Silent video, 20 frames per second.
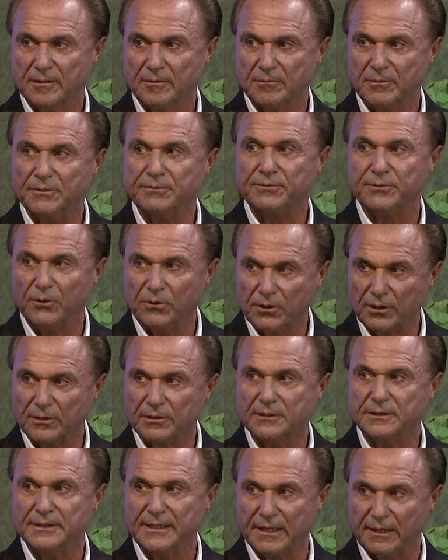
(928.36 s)
before
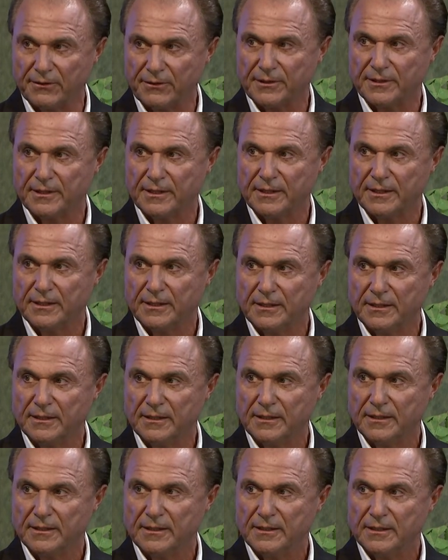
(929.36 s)
death.
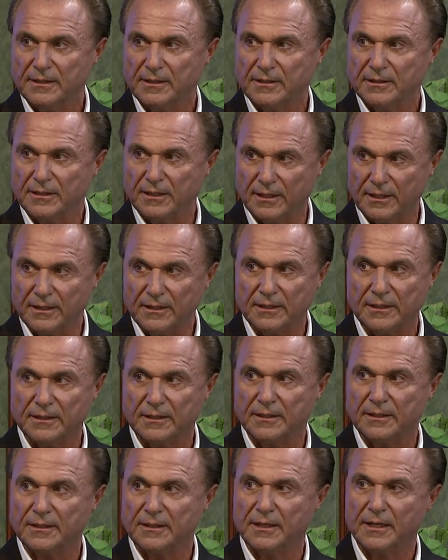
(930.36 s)
Okay?
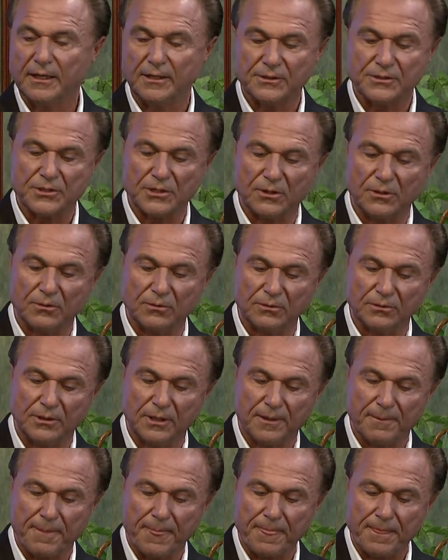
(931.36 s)
So
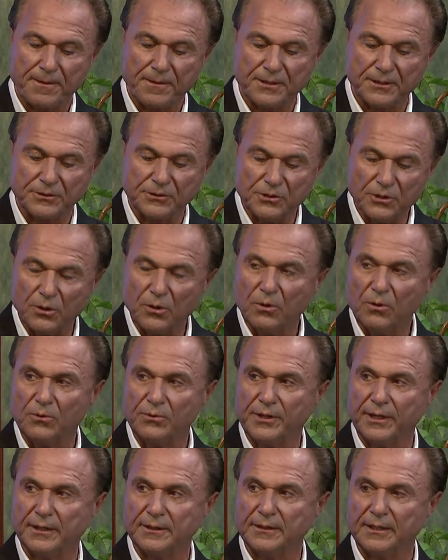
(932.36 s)
to know
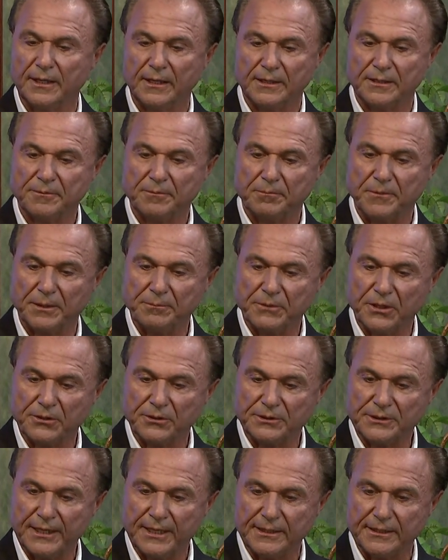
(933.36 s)
that my
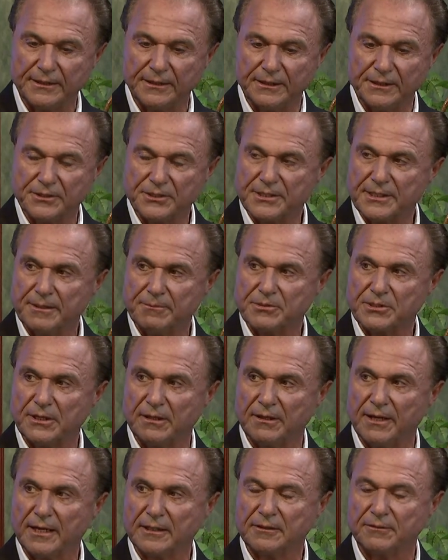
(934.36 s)
mother taking these stem
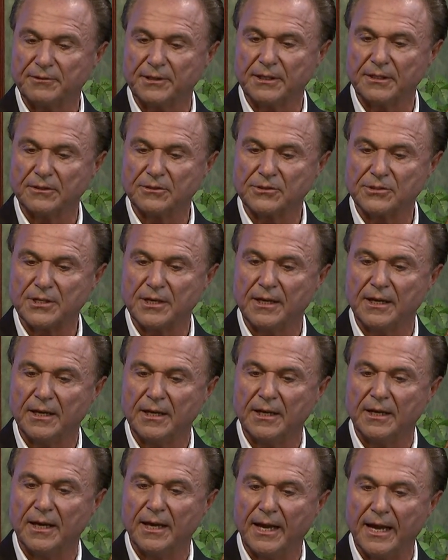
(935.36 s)
cell activators
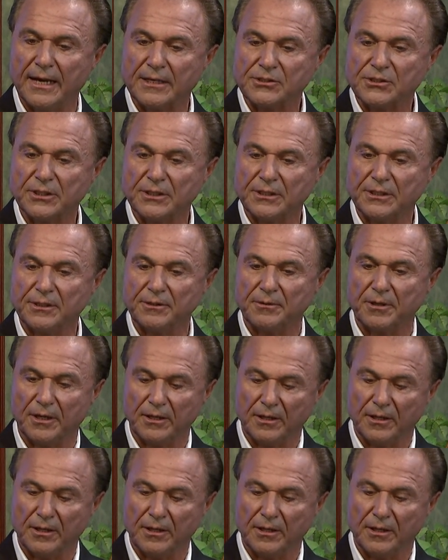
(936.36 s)
actually